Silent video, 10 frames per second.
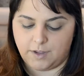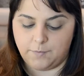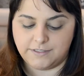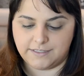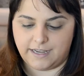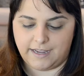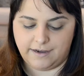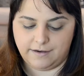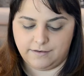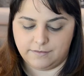Once
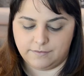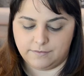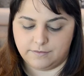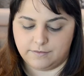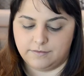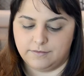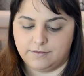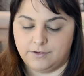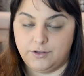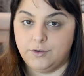again,
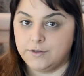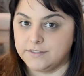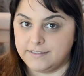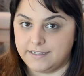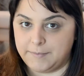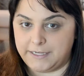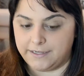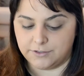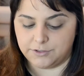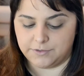you can see
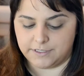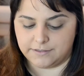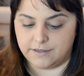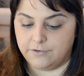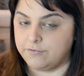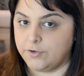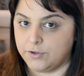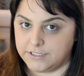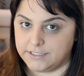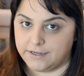me do this in full
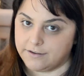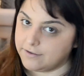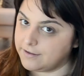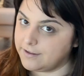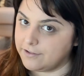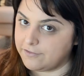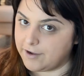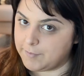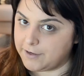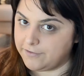detail in the
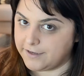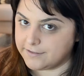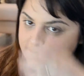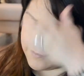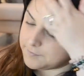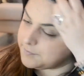5-minute face.